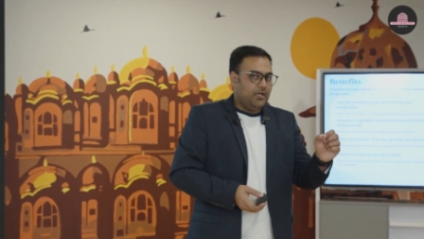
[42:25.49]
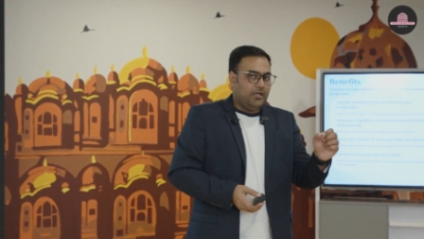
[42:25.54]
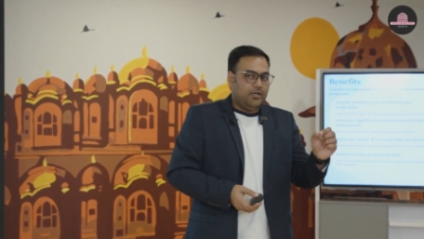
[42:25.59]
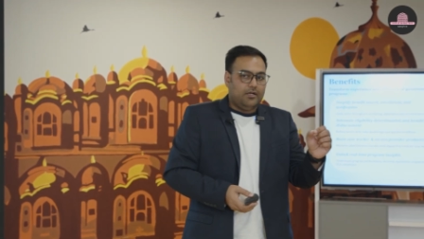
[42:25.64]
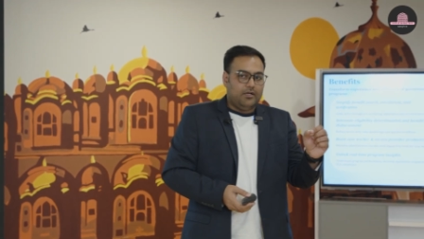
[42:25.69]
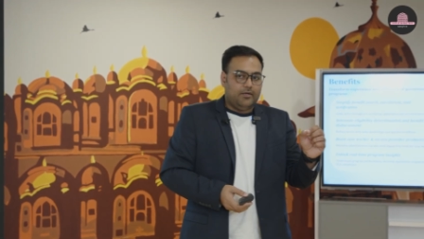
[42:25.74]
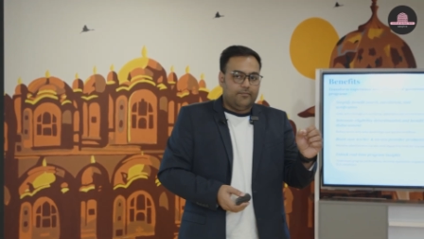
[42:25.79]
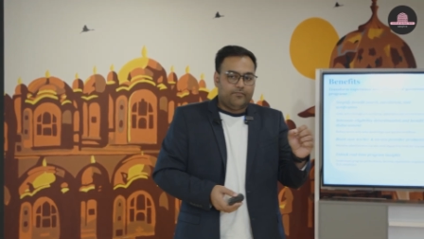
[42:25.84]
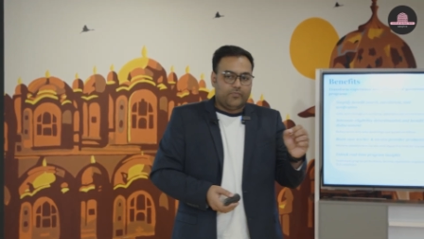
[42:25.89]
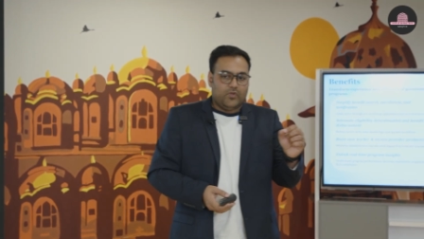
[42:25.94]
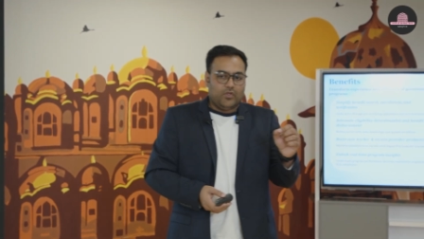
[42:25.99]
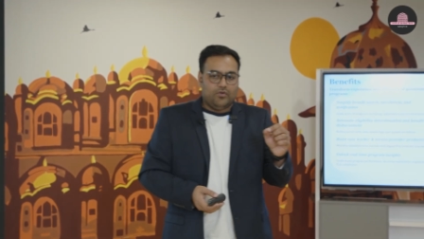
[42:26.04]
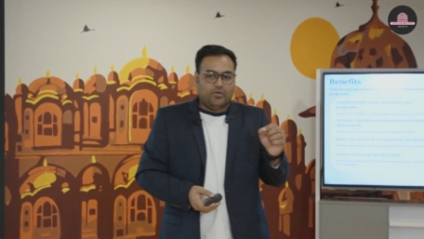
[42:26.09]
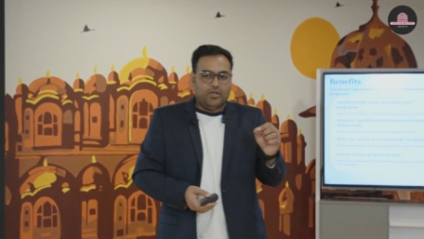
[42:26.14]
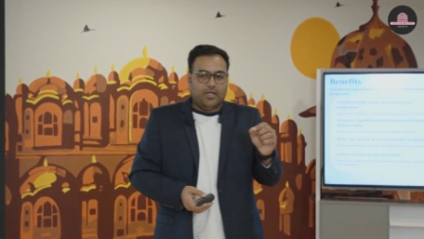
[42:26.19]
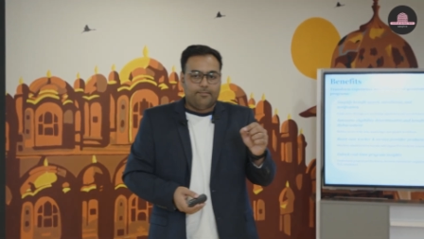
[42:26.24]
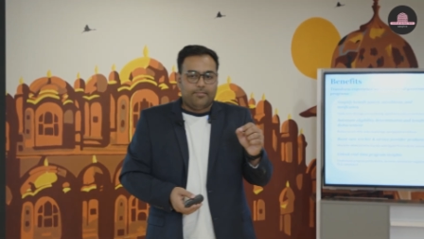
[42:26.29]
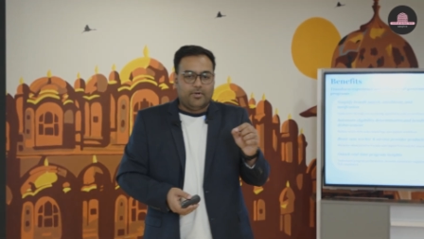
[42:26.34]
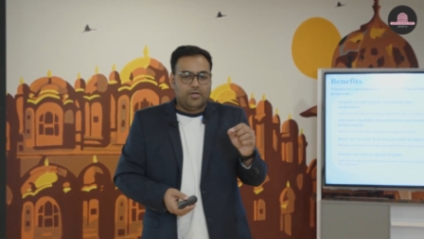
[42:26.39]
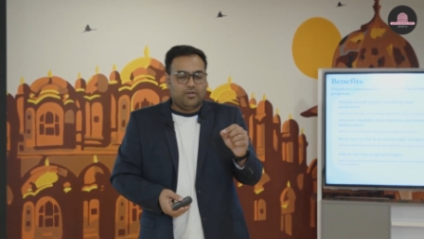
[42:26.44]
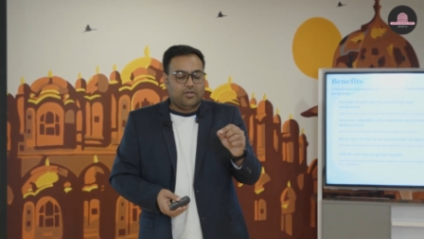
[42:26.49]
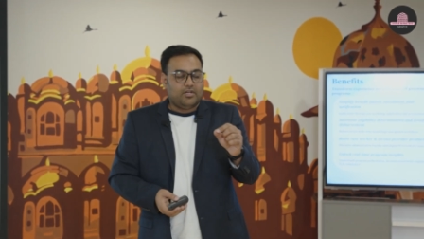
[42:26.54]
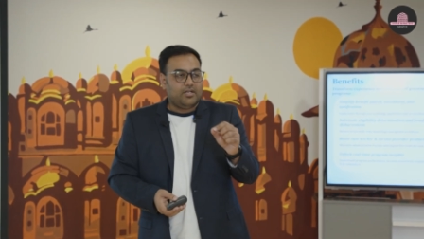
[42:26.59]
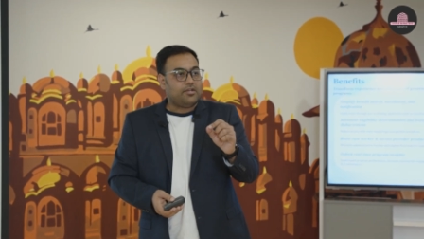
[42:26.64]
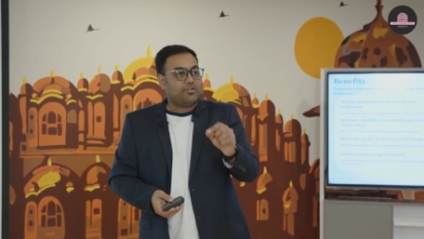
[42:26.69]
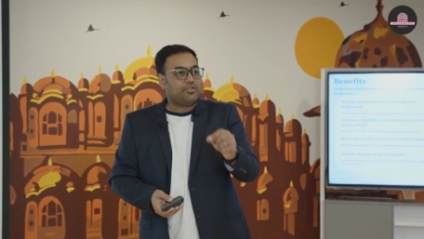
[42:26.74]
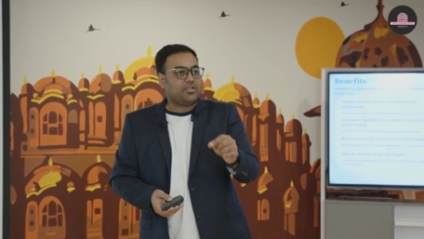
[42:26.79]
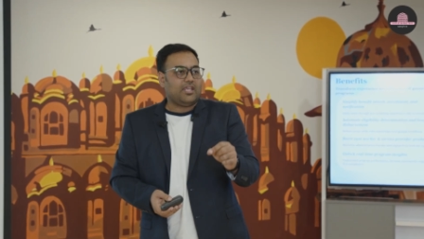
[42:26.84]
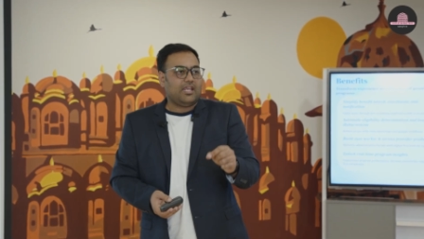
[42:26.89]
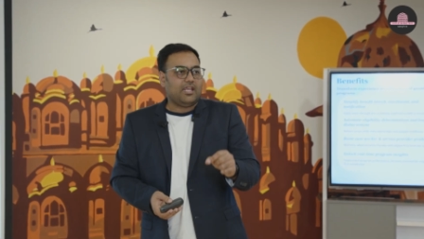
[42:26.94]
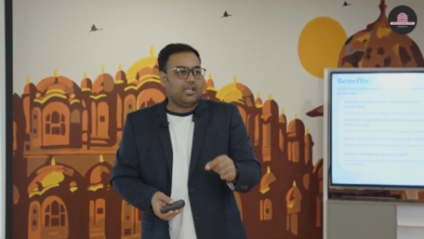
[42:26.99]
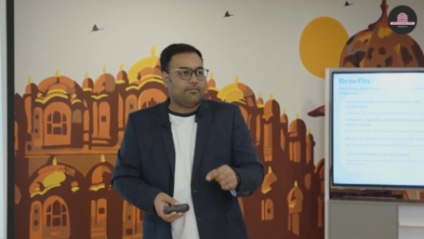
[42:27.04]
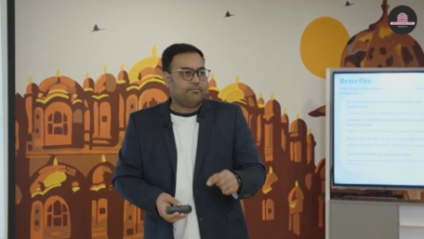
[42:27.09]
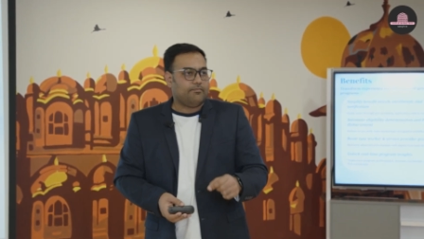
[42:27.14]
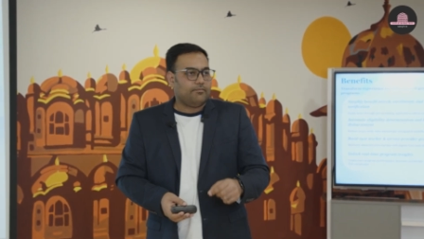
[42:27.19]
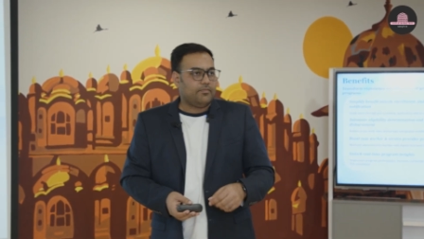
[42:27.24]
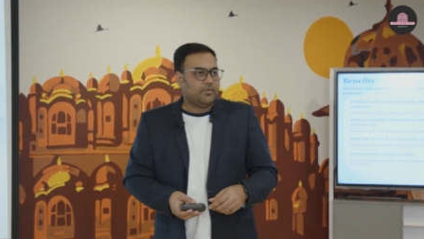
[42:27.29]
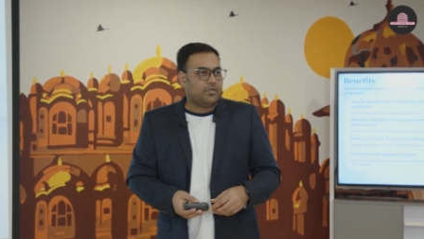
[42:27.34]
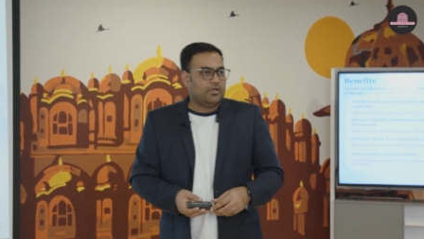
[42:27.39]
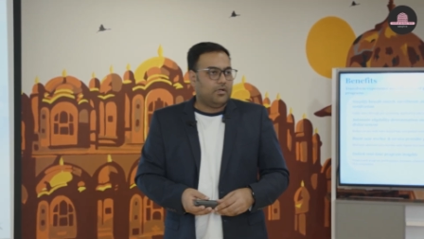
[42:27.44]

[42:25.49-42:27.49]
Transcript: a particular scheme,